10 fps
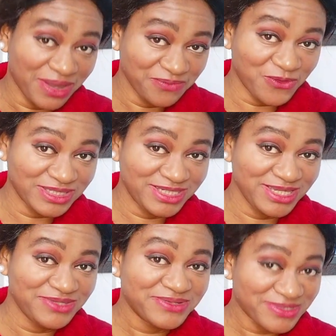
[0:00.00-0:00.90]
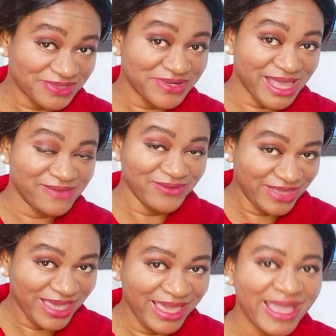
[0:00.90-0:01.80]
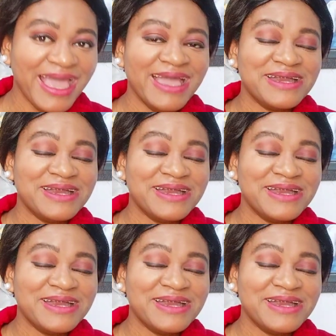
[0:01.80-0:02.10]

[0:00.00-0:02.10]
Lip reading: I'm watching you, subscribe. Okay,